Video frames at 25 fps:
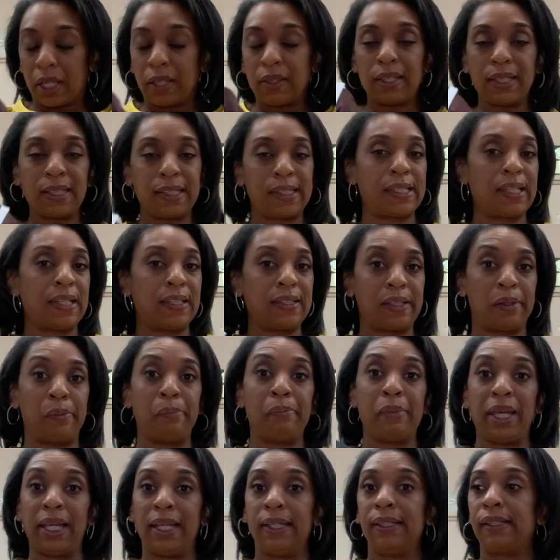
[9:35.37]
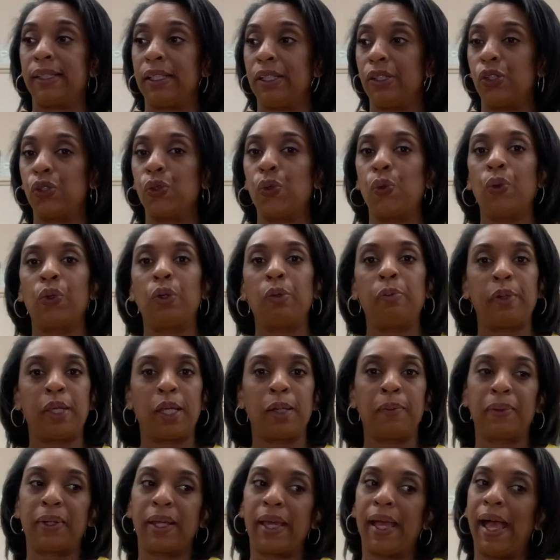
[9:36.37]
this is an amazing tool to be
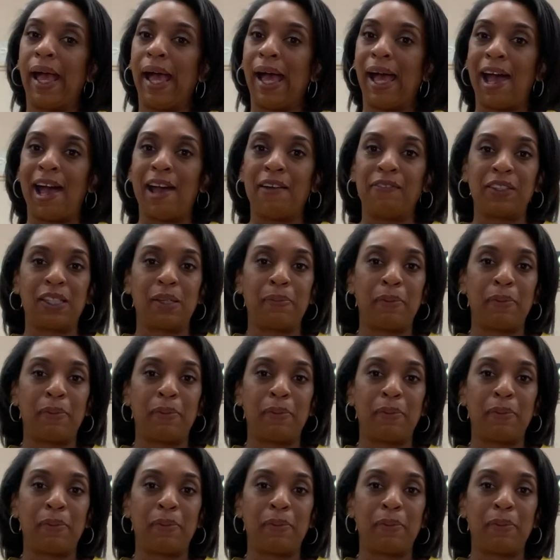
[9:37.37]
able to have,